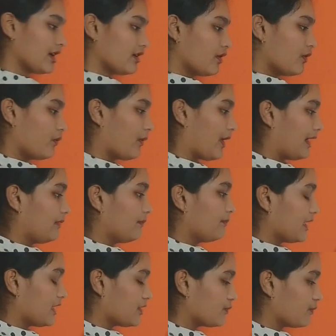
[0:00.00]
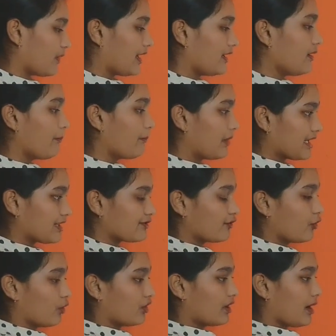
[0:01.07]
1 plus 1 plus 4
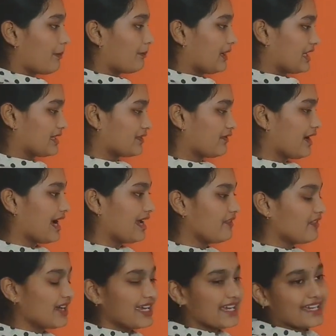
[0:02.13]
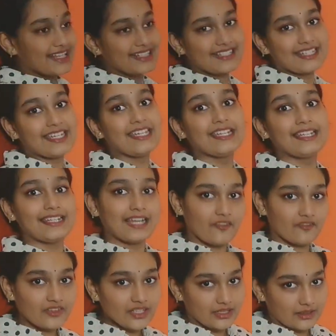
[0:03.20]
plus 5 is
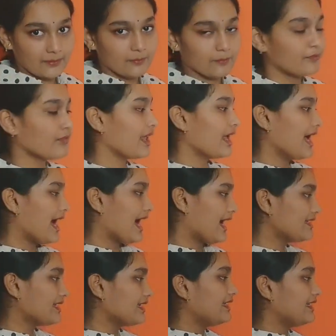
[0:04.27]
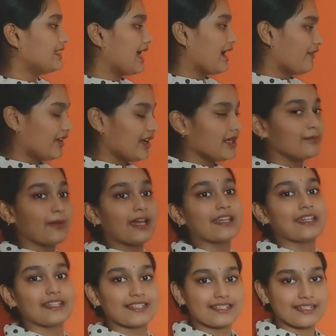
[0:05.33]
11, and 11
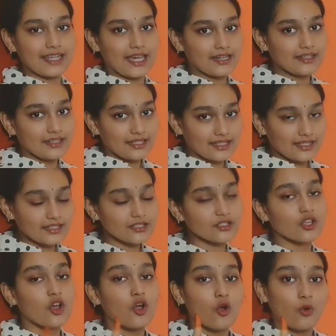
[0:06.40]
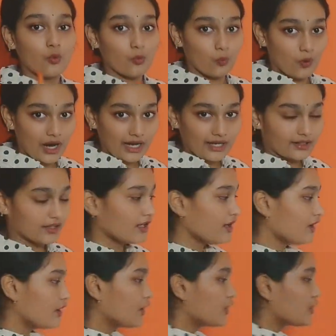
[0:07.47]
minus 10 is 1.
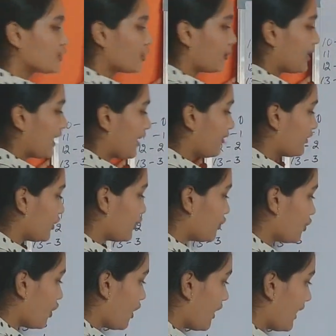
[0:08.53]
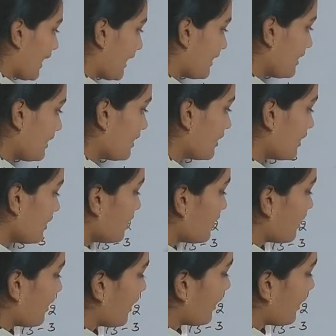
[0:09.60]
So we have to draw a line here and